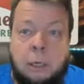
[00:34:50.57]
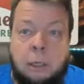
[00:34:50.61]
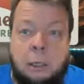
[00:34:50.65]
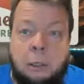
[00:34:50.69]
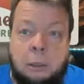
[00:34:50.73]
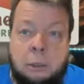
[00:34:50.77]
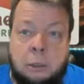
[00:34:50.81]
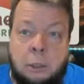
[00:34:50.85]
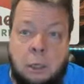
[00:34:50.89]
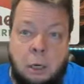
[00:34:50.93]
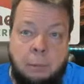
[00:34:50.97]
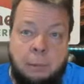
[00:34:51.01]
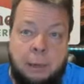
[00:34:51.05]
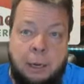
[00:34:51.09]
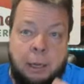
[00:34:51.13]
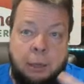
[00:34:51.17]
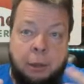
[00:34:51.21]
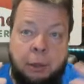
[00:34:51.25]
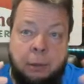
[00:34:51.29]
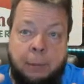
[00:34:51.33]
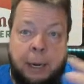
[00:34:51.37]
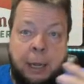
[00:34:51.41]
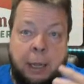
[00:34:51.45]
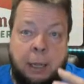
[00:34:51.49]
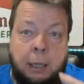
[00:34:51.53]
It's all about
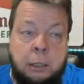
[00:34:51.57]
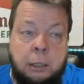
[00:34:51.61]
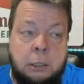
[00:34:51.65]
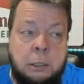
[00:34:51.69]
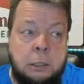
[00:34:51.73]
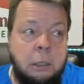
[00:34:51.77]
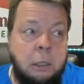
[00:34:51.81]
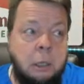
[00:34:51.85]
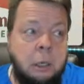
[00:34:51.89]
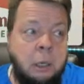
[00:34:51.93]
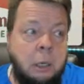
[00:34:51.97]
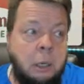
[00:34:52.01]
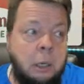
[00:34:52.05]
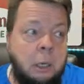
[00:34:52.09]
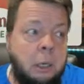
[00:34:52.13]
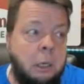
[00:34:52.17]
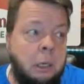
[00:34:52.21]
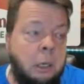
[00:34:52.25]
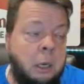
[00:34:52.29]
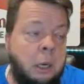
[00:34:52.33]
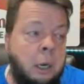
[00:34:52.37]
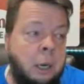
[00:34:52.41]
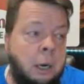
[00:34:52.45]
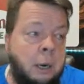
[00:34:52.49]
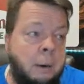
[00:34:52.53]
the balance.
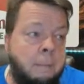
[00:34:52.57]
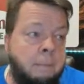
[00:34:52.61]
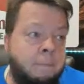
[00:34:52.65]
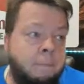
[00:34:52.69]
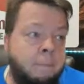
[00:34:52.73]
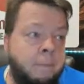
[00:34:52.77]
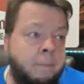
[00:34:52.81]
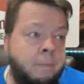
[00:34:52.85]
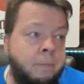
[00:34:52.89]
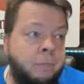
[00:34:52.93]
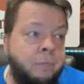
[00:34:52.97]
Um,